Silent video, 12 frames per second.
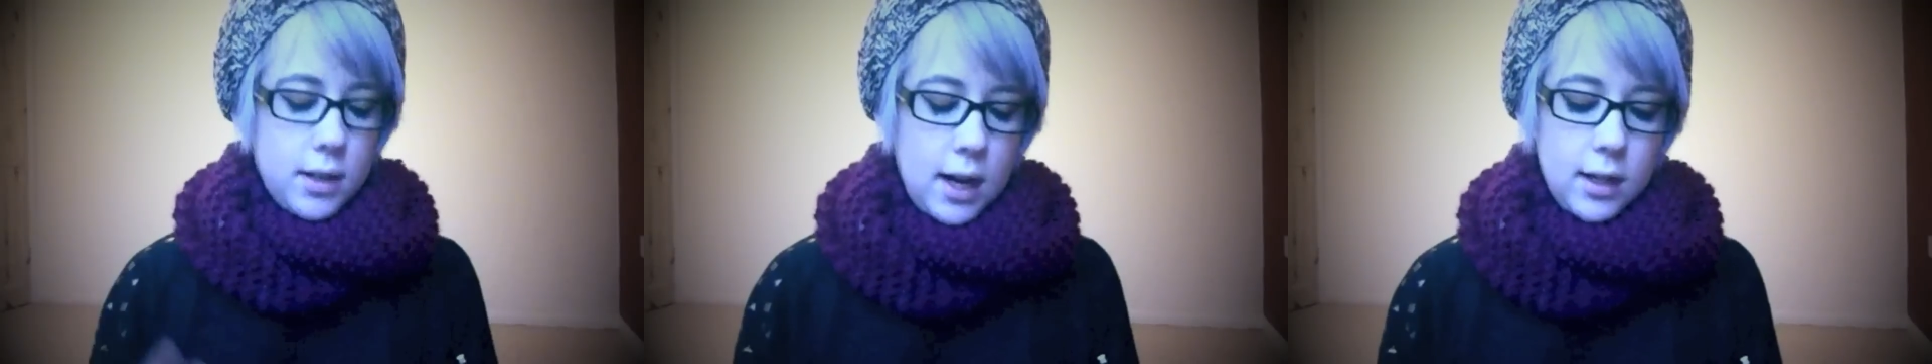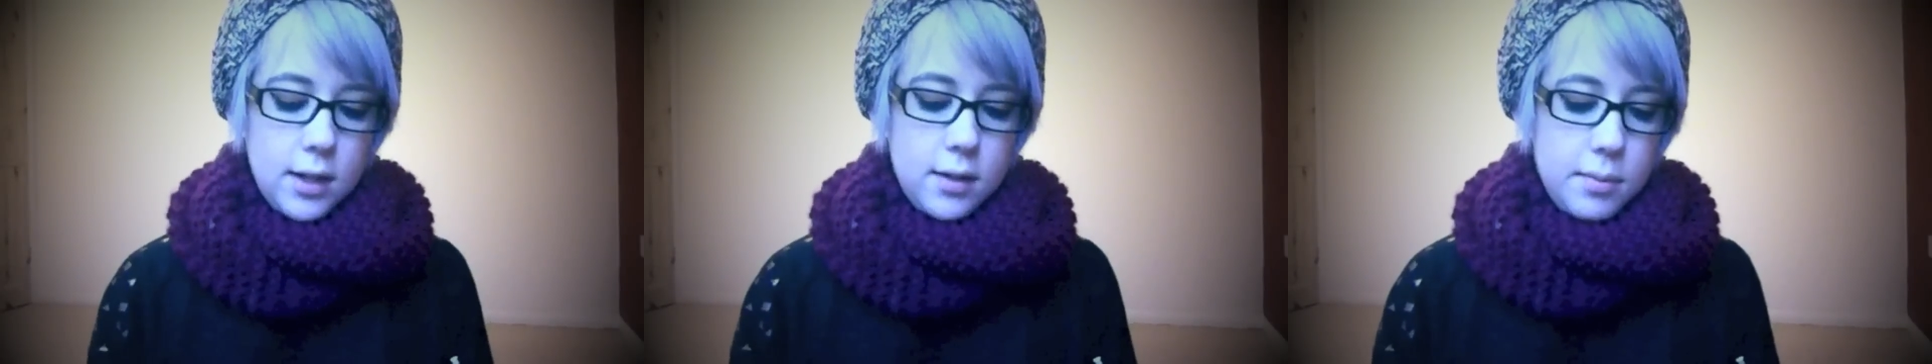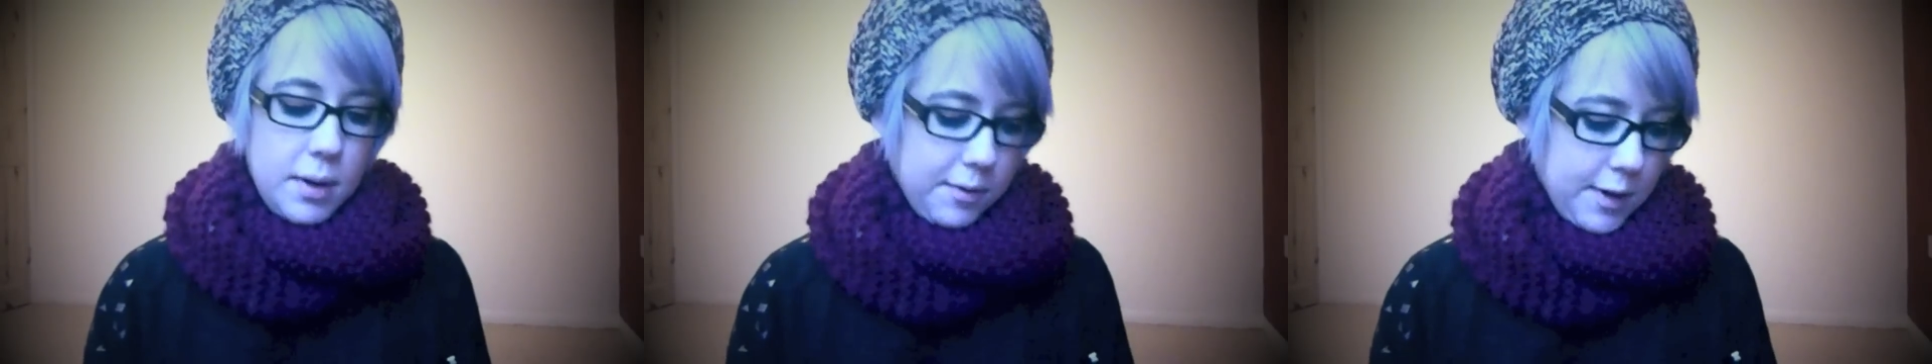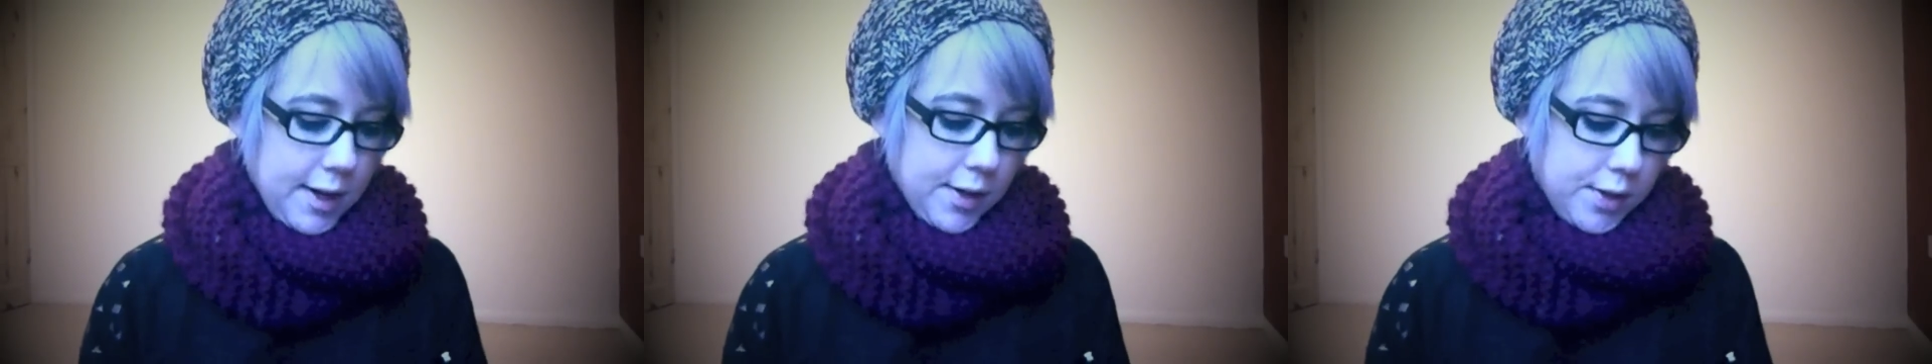colours on my
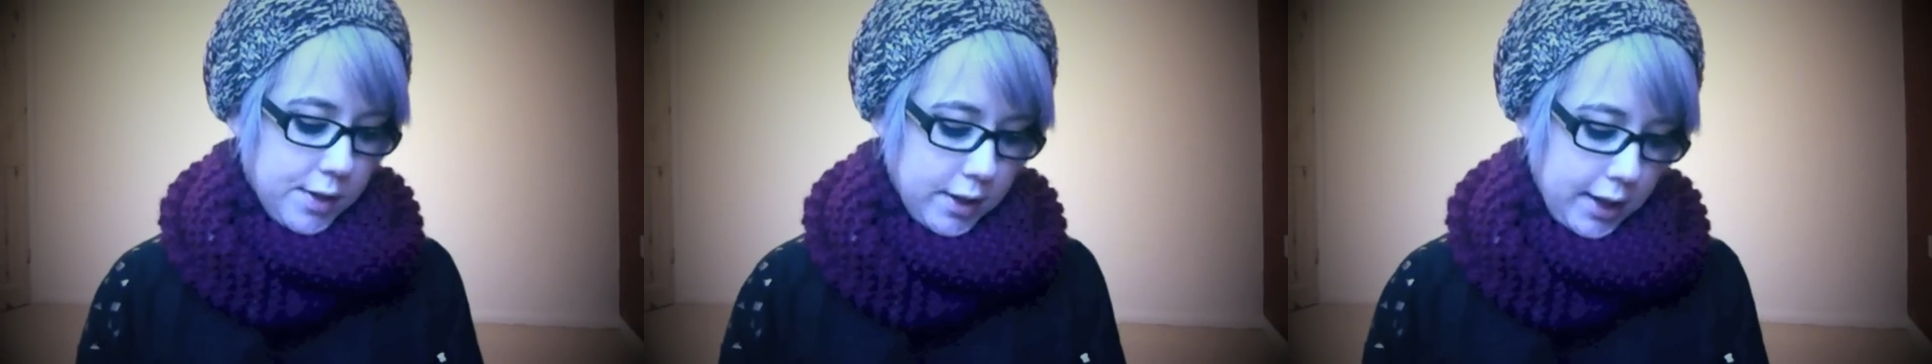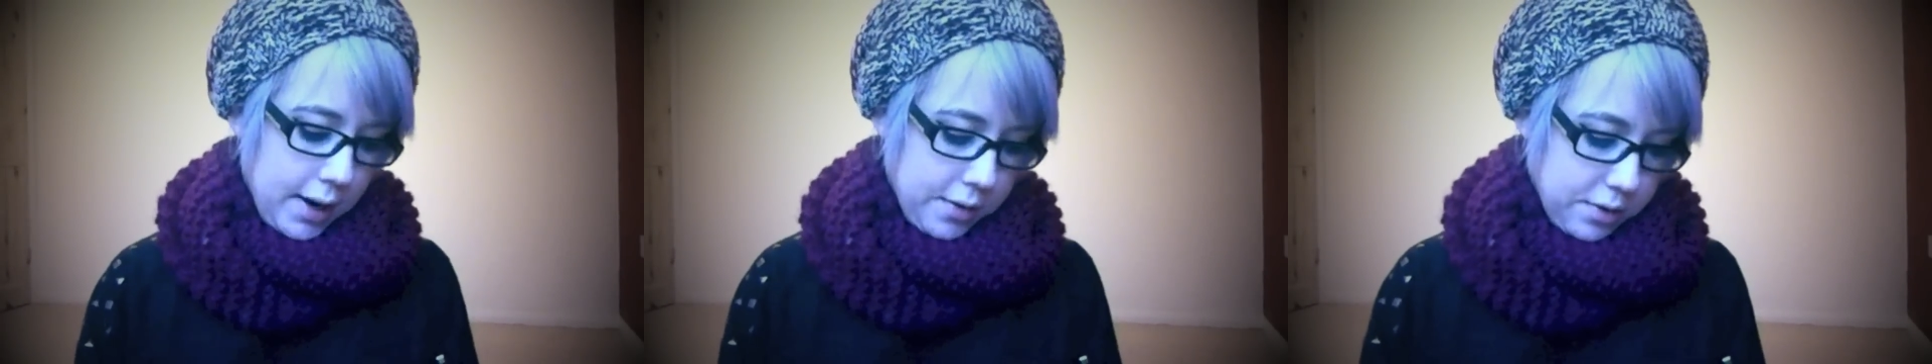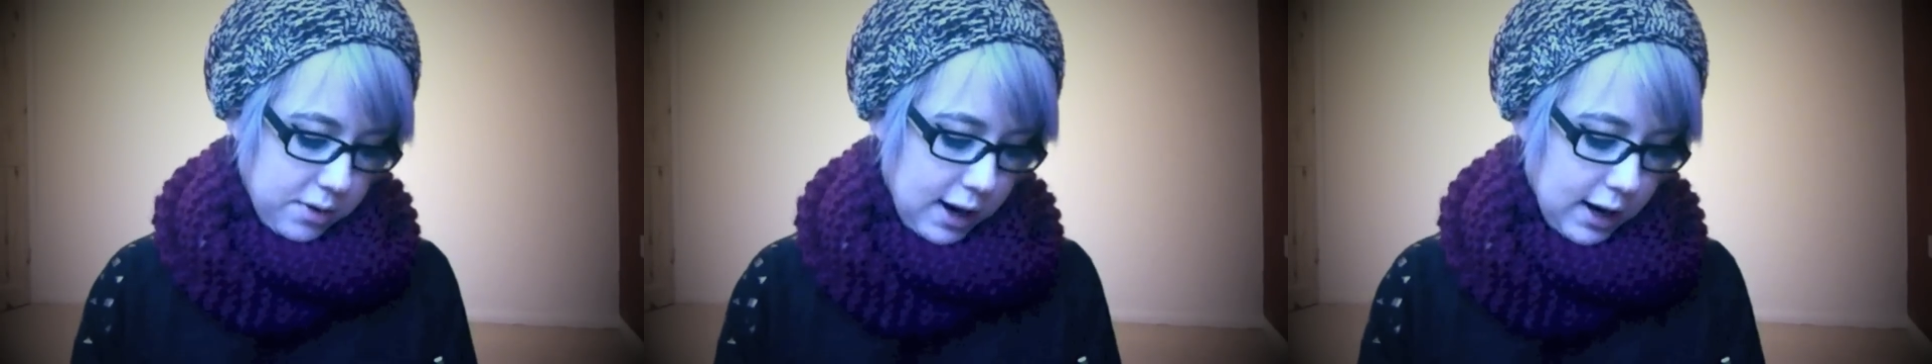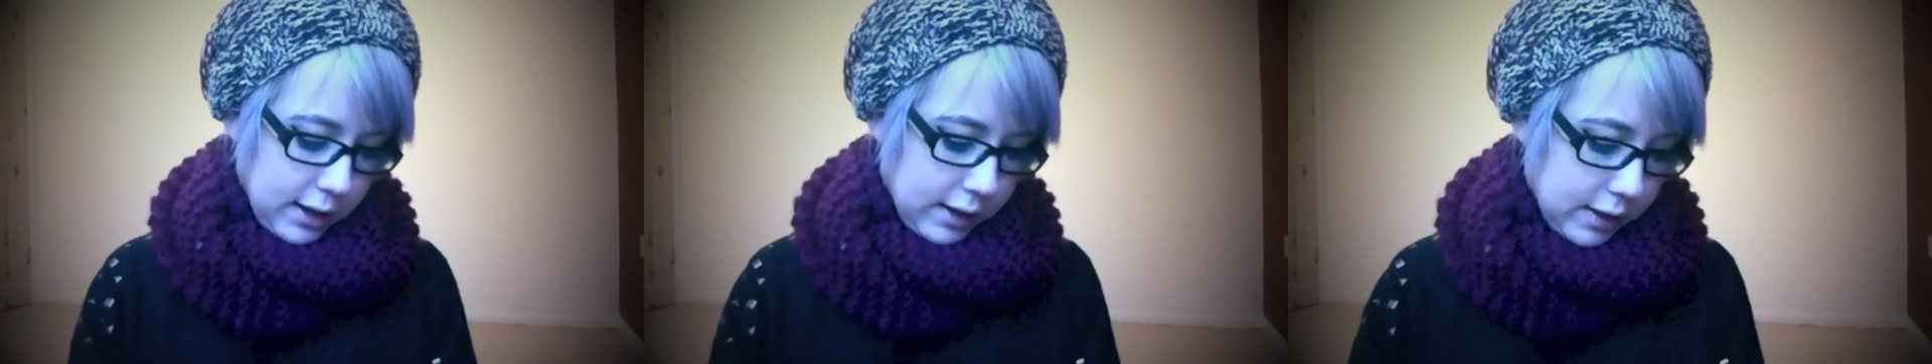face just to
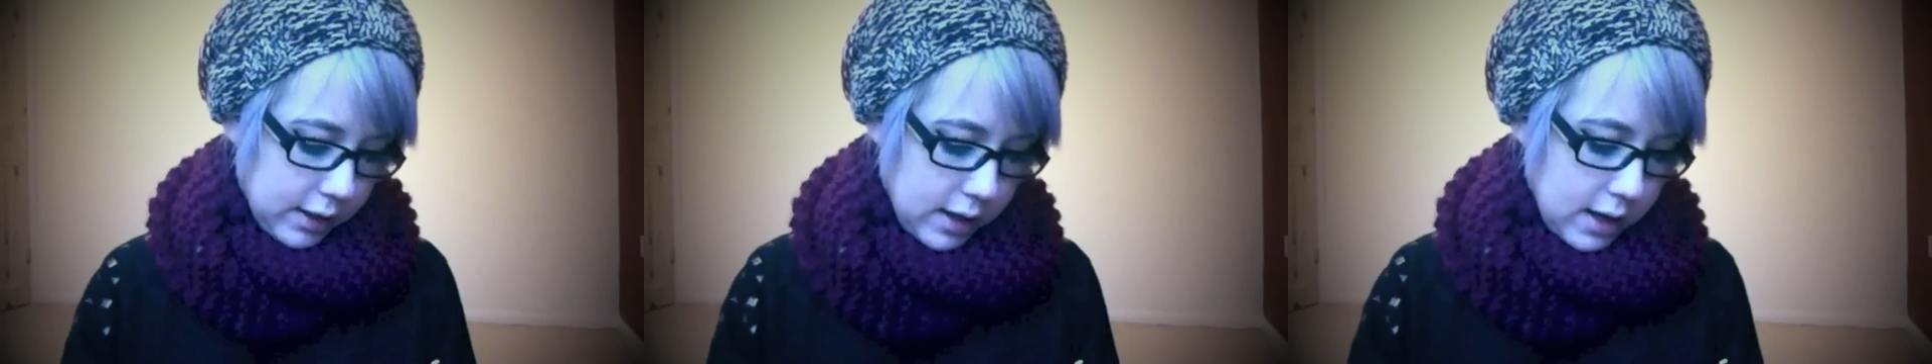counteract.